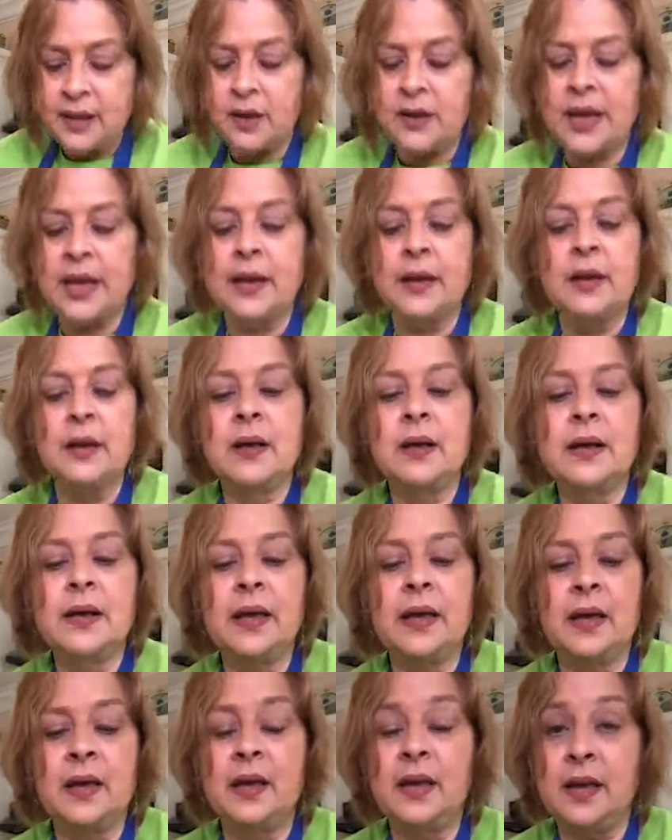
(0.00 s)
Okay,
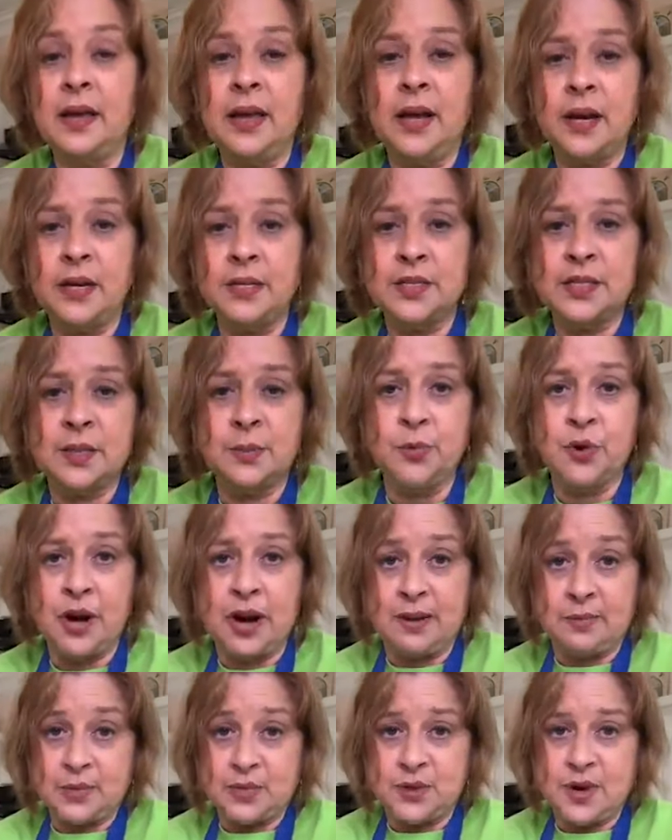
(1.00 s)
here's some
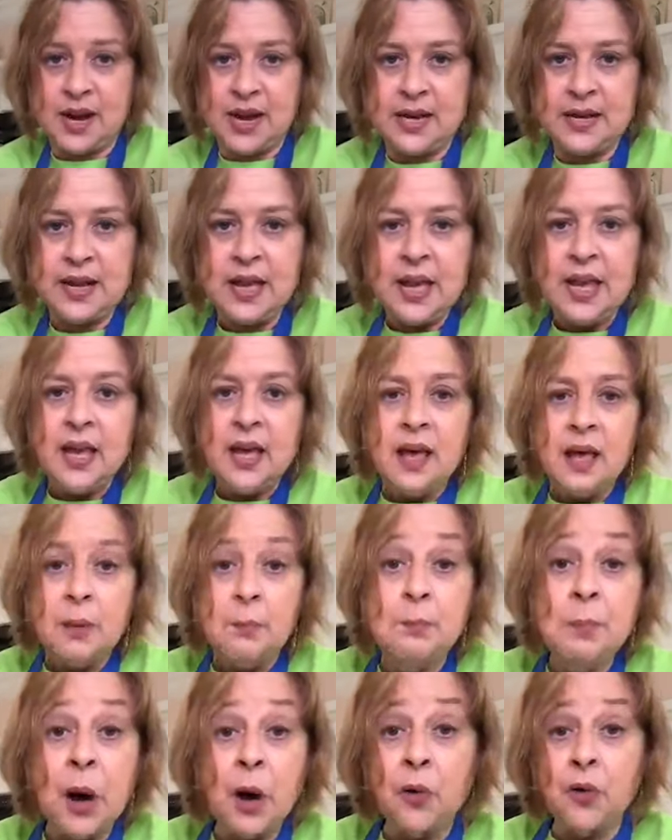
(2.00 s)
grapes, right?
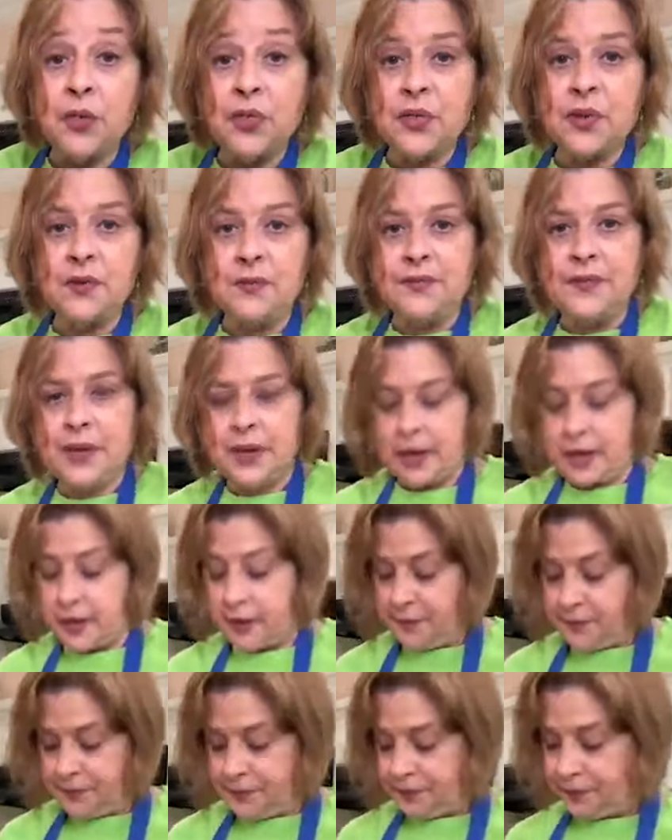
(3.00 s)
Both, there you go.
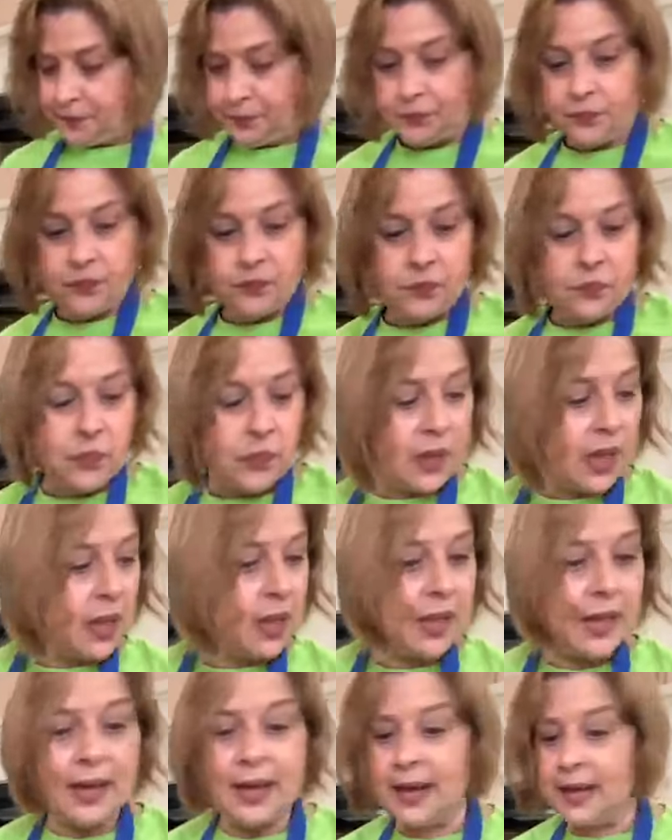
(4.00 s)

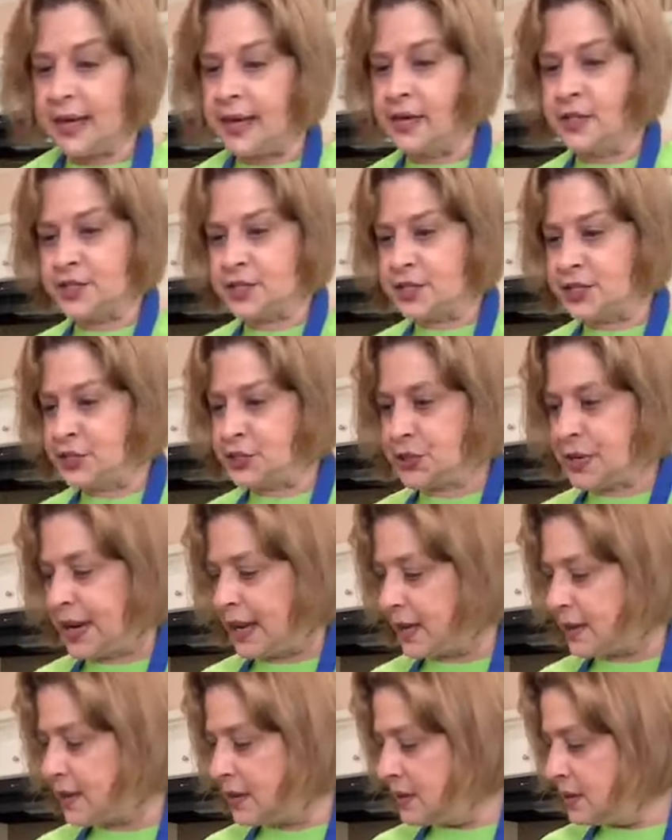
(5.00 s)
Here's the trick.
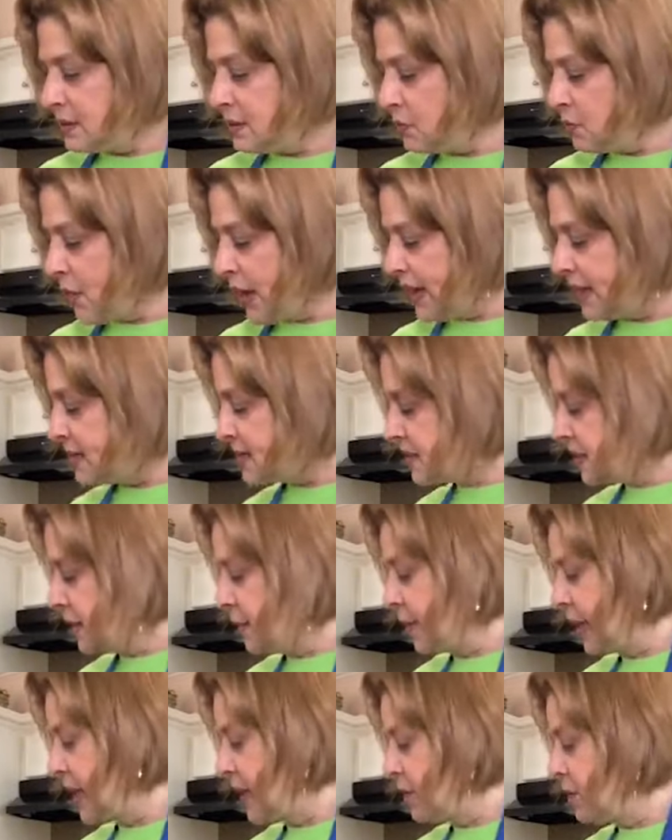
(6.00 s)
Wait, here
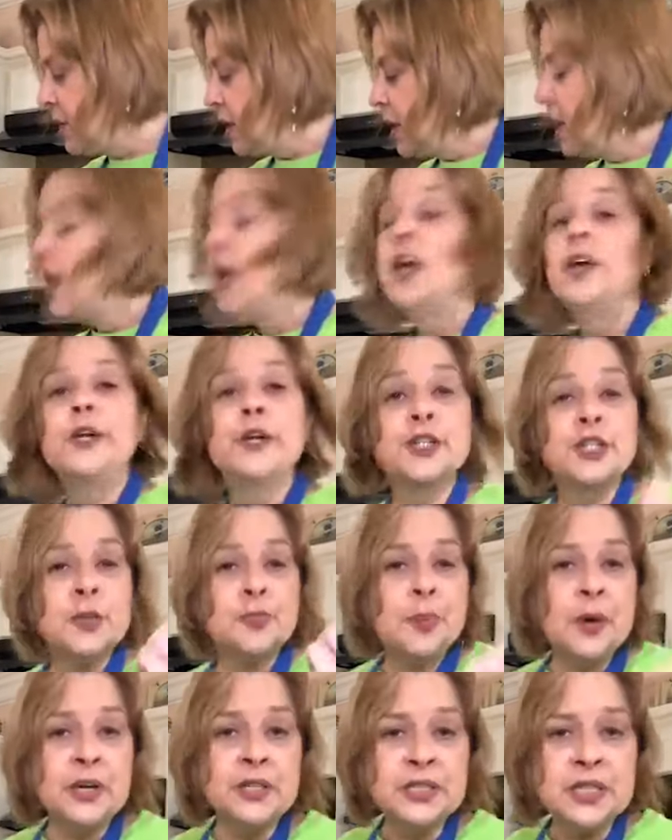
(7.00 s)
we go. You're
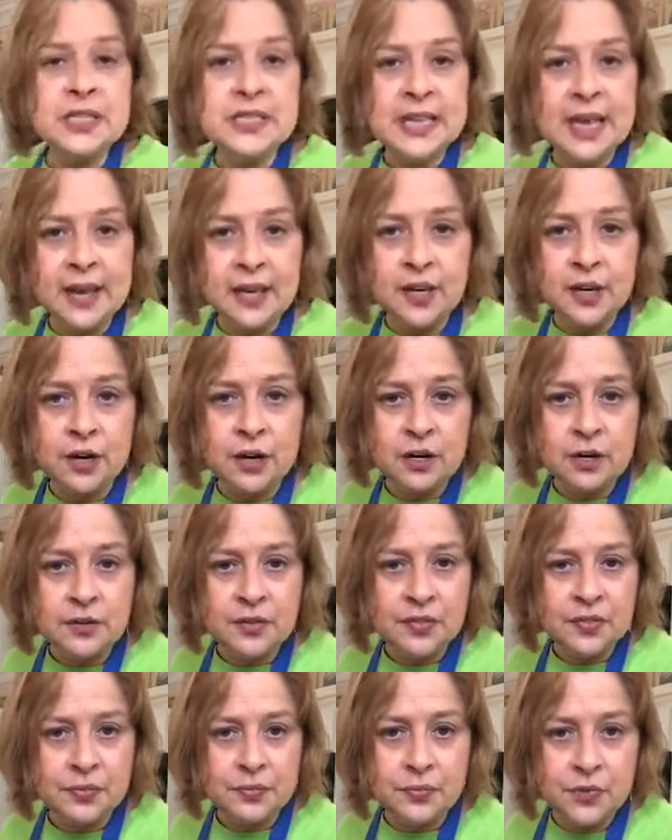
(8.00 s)
supposed to take
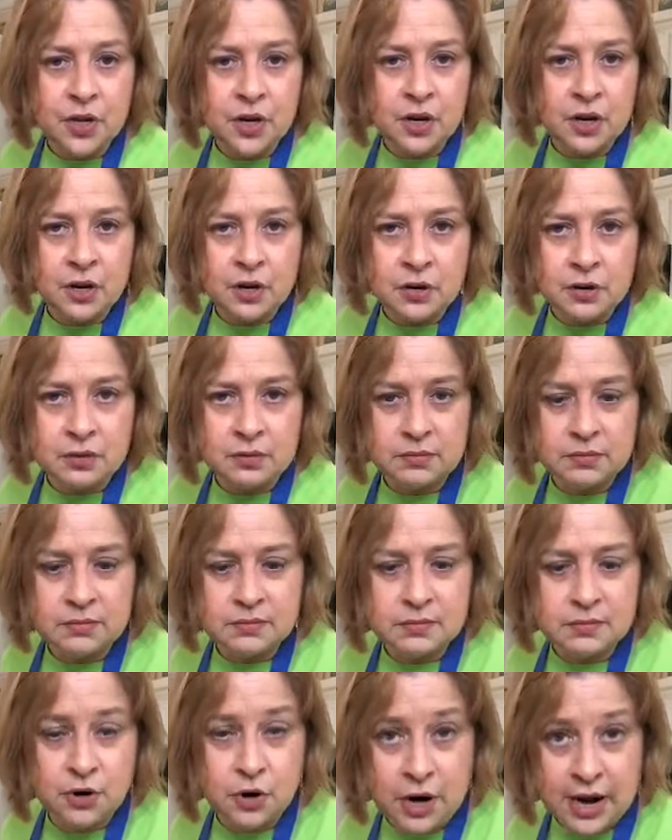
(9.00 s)
your
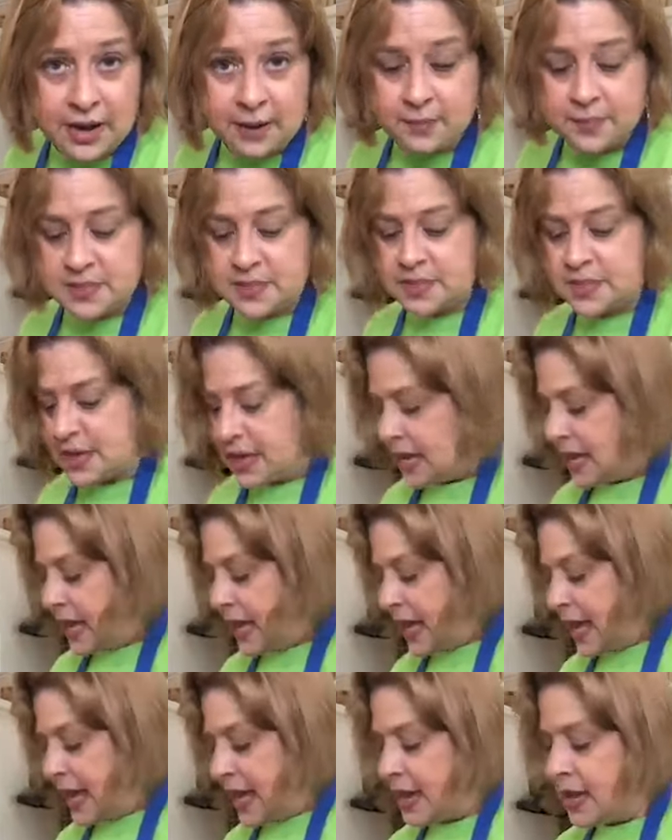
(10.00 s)
grapes
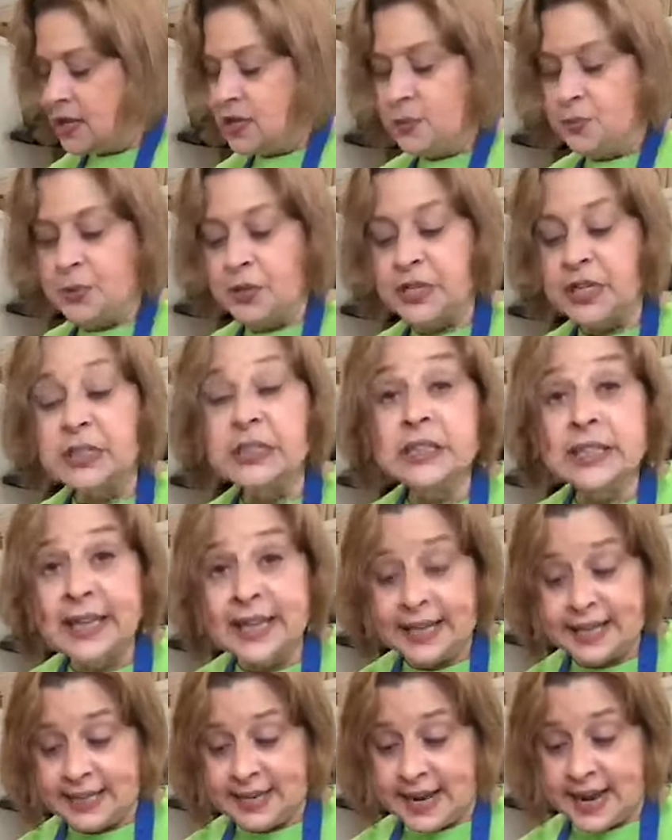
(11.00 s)
and you put a
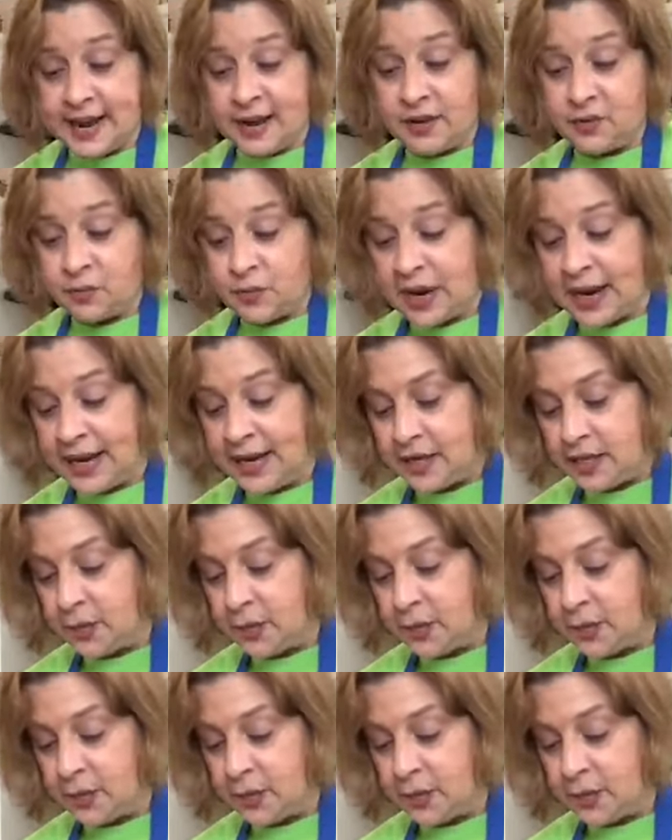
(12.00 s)
lid down, right?